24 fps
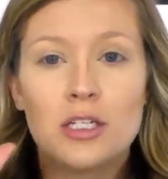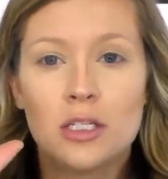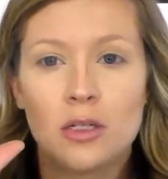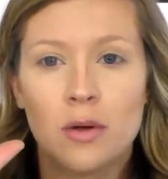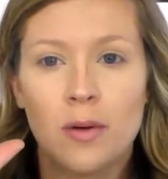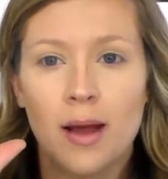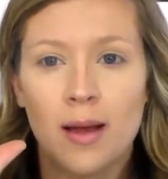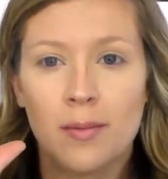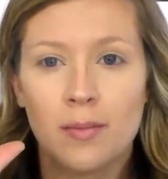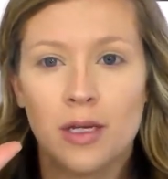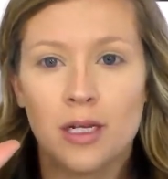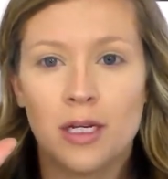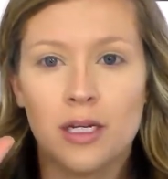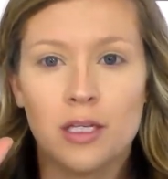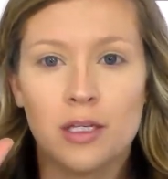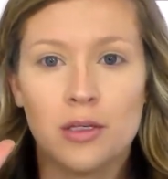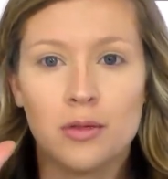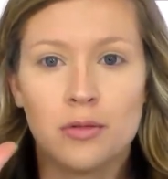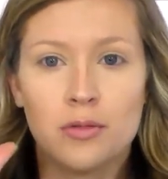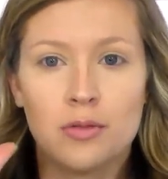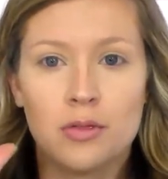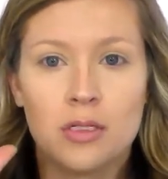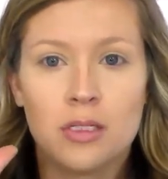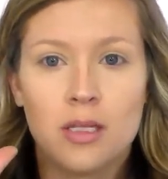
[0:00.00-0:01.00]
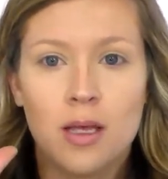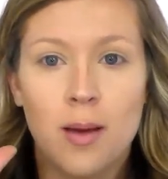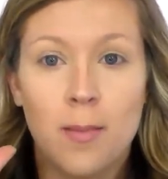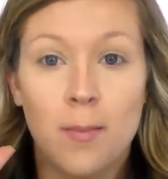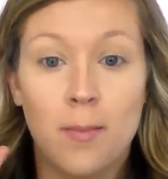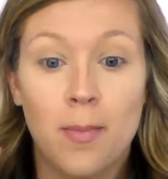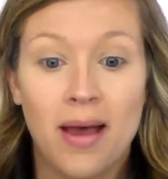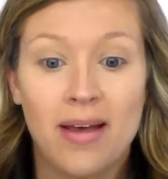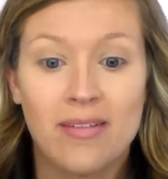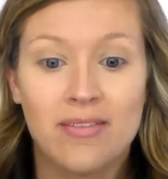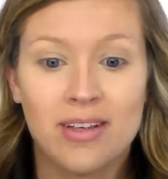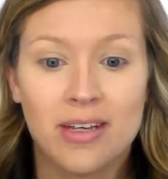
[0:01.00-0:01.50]
so I'm going to use
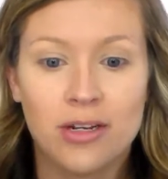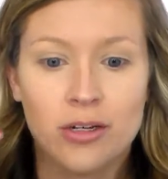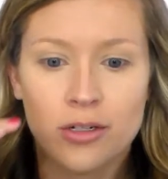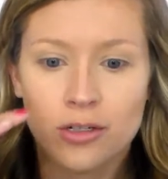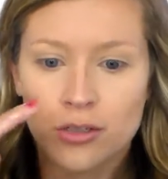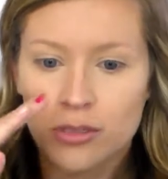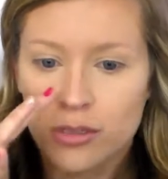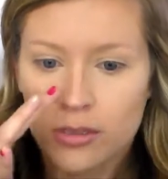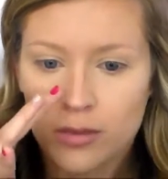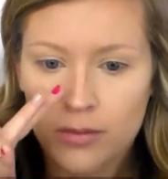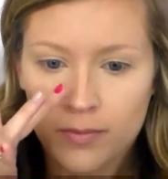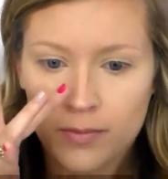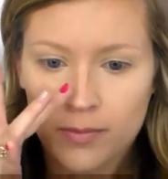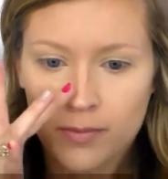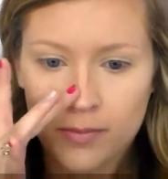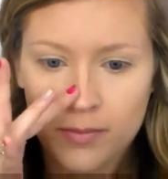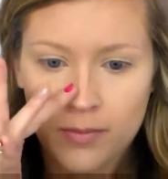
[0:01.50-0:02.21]
my fingers.